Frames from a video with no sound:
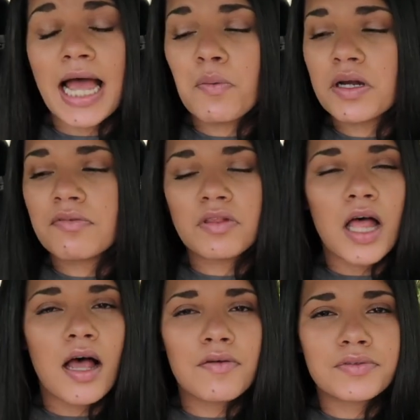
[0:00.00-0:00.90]
I would have
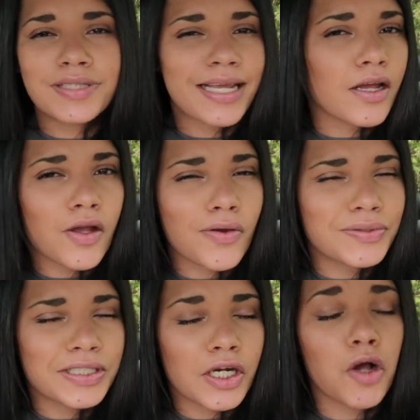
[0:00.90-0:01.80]
loved, like, a
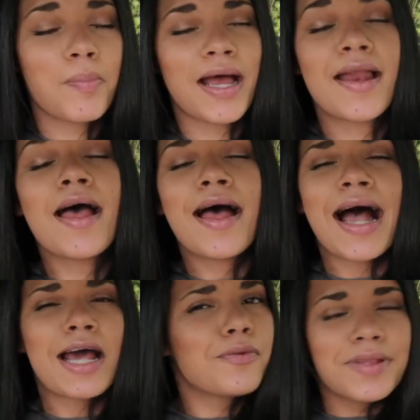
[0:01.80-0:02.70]
Coke Zero, but
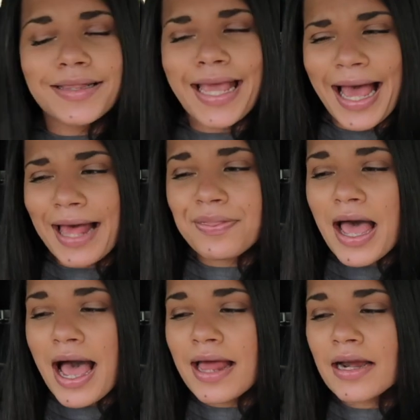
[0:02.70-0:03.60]
I don't think they had
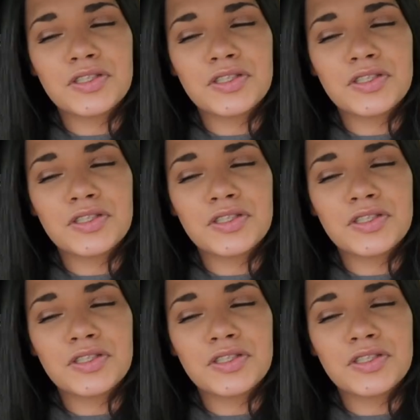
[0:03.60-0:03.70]
that.